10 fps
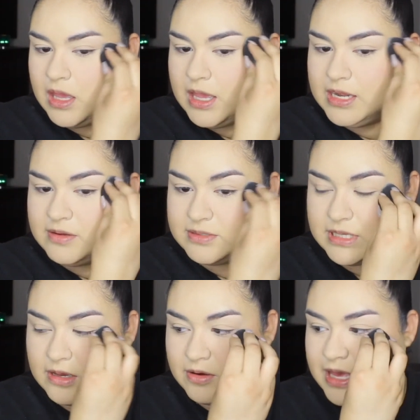And I was
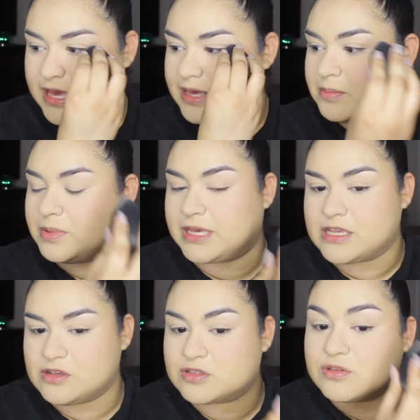like, okay, but
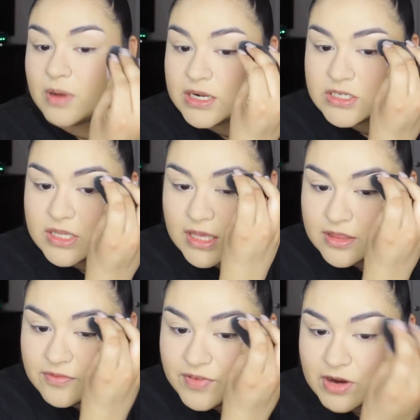can you swatch like
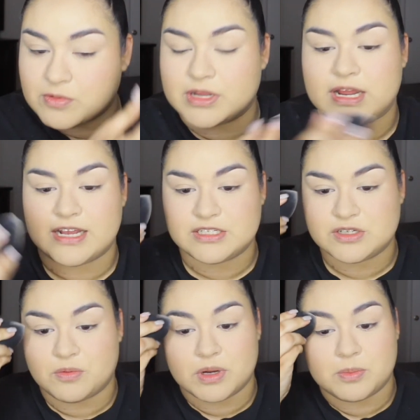the fair one? I
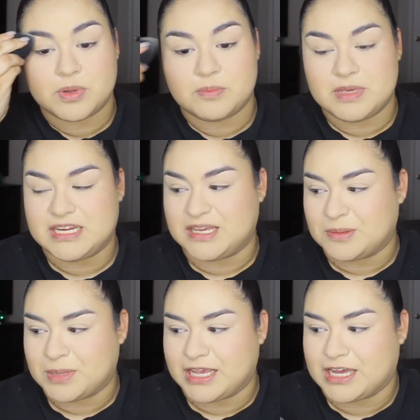don't want to put medium
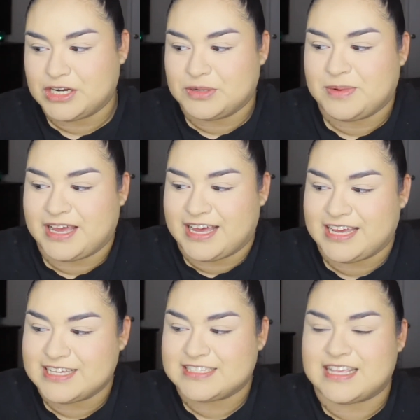like under my eyes.